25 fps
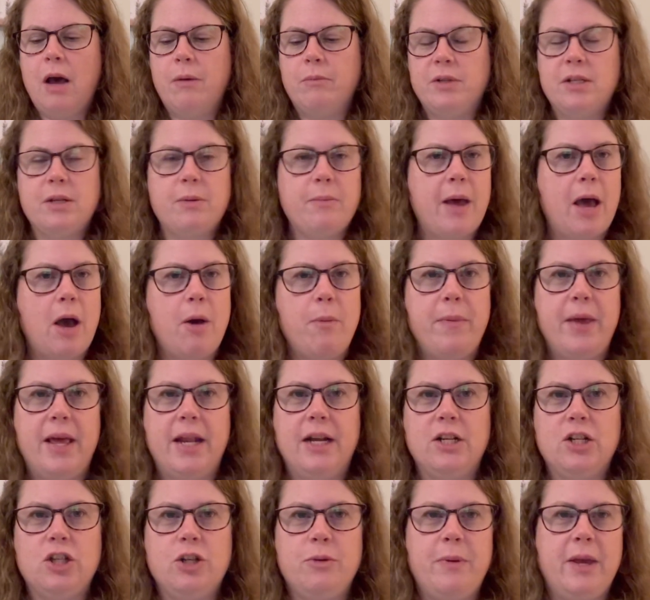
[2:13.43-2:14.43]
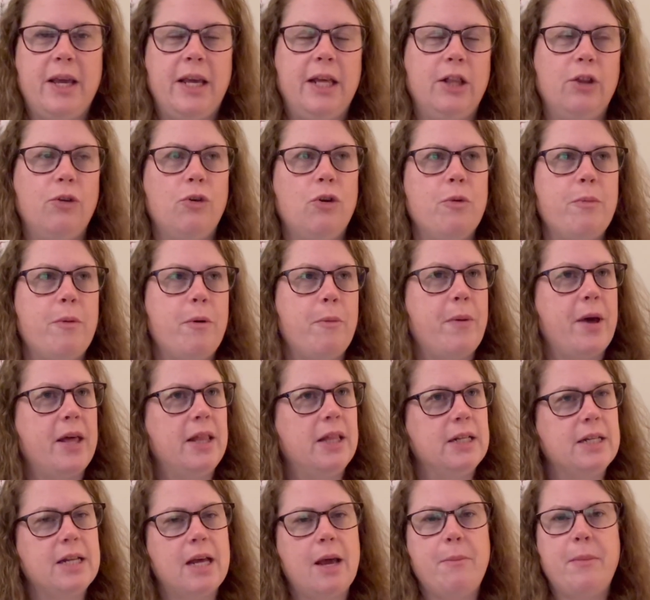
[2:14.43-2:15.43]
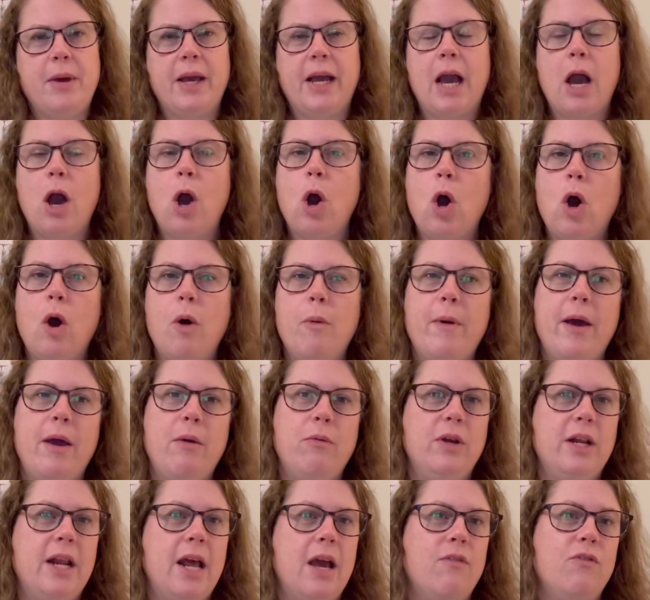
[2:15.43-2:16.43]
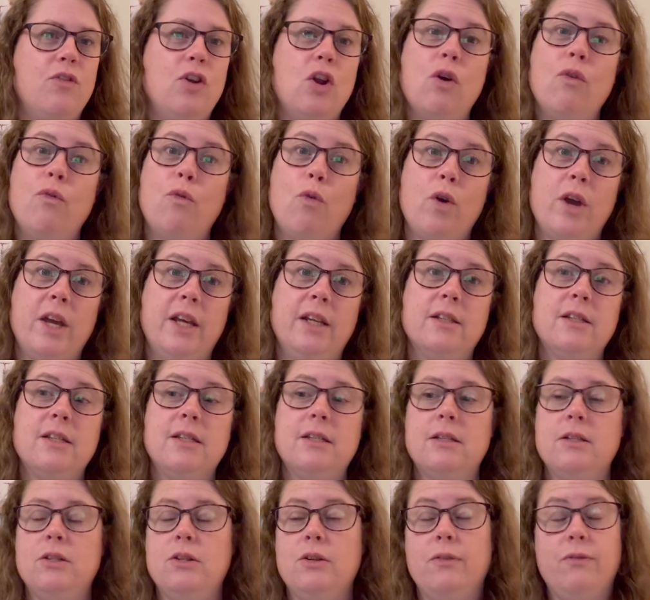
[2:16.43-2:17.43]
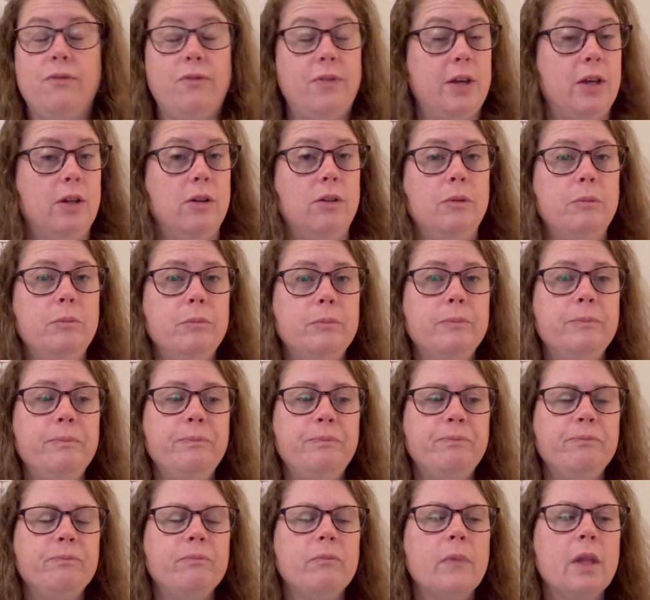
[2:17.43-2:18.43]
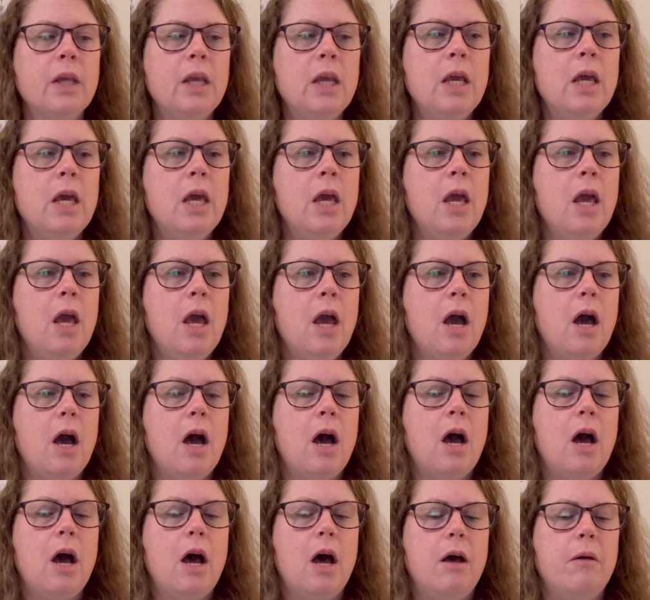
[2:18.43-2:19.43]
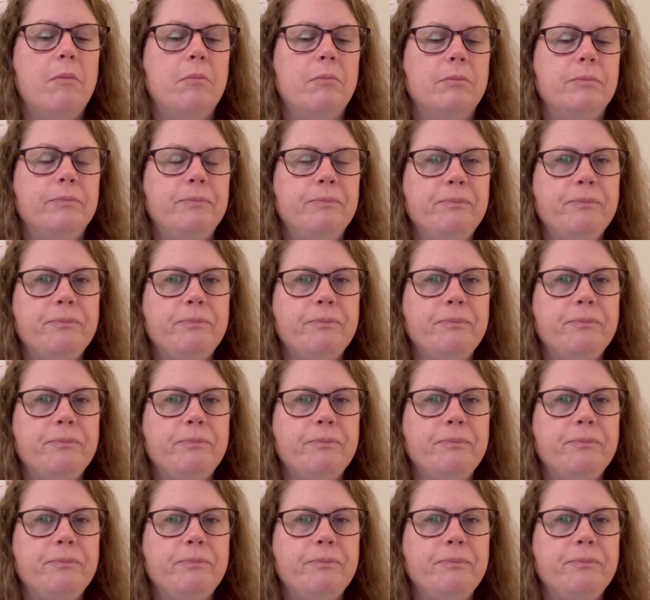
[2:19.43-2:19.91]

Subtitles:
Somehow managed to make it through, but by the time I got home, I would have no voice to film. And